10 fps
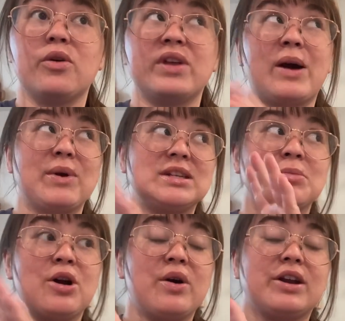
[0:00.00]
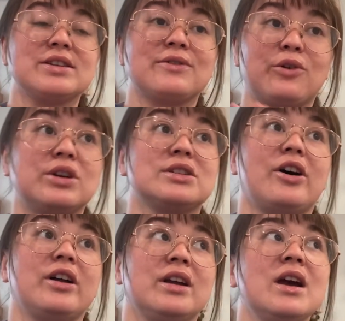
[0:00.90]
And that way tomorrow I'm gonna just focus
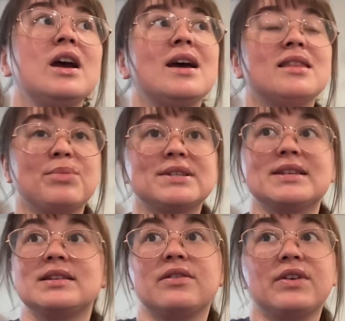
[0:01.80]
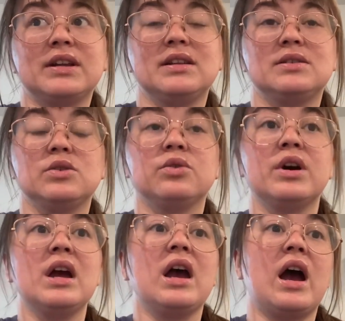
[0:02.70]
on the business stuff I need to
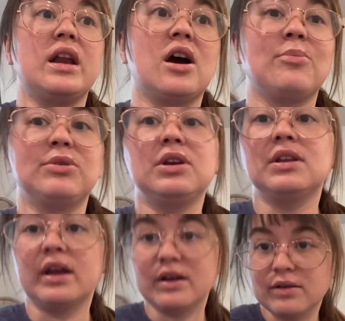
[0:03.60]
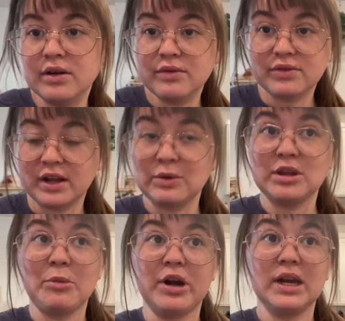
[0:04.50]
and not be like flooded with
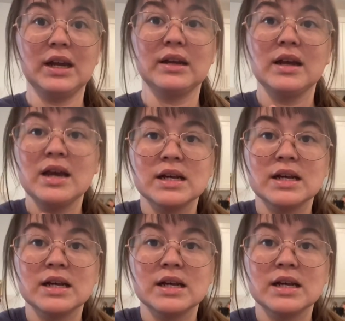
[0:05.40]
the market.